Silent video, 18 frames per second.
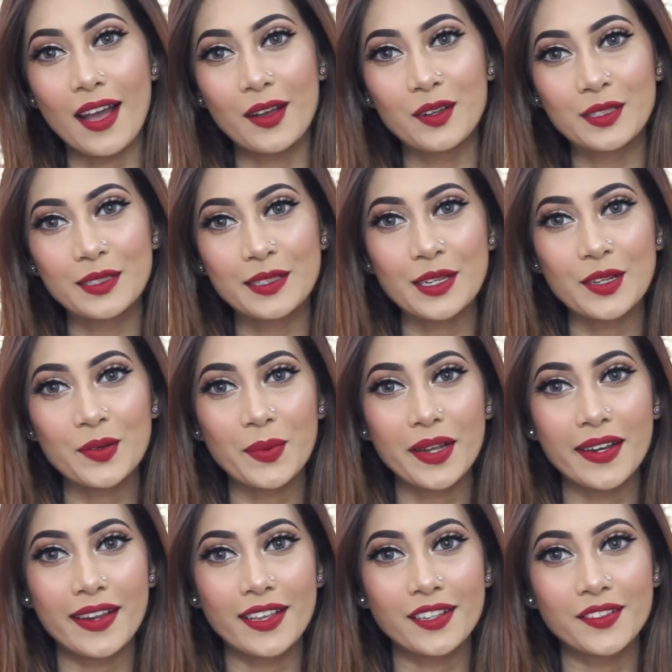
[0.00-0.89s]
I will see you in
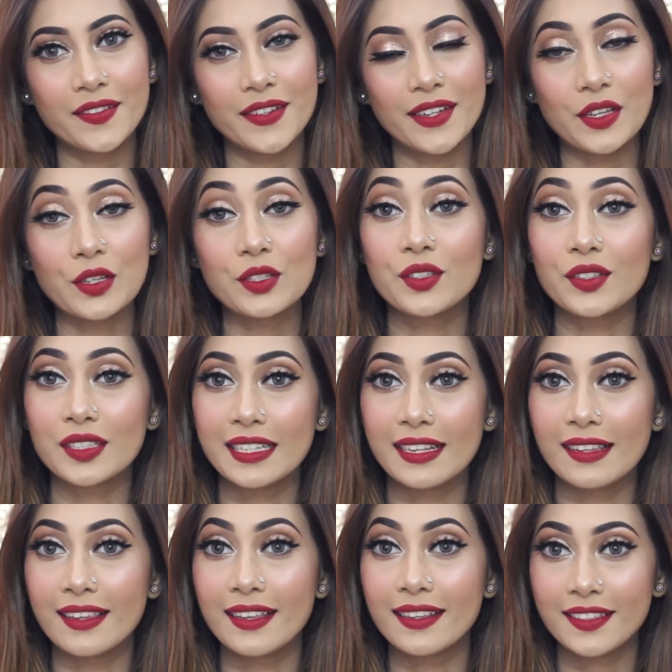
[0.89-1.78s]
my next video, so
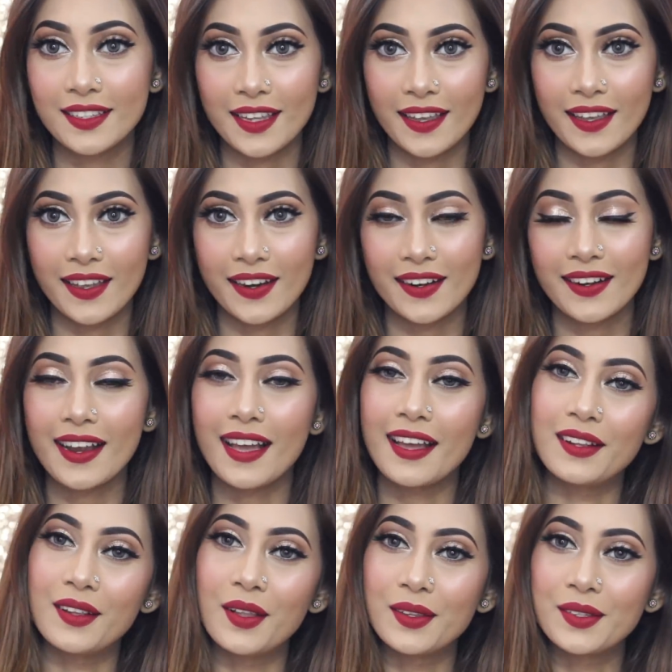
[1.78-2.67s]
till then, take care
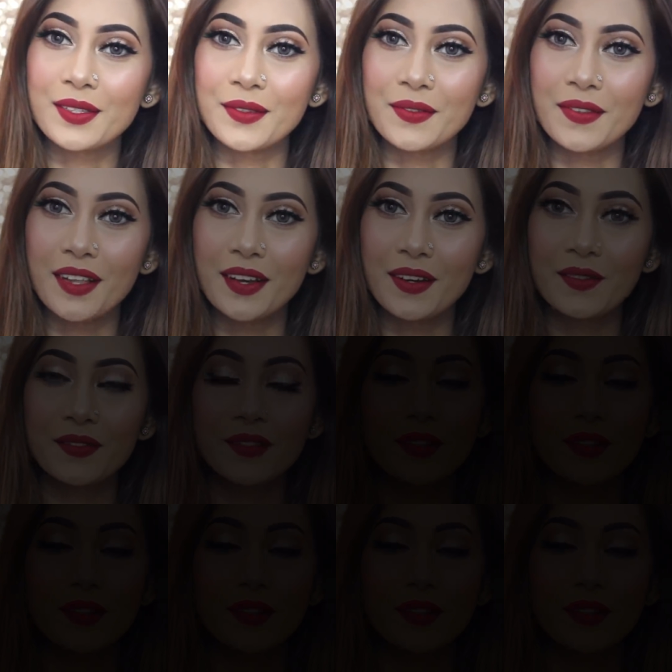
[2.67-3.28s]
and lots of love.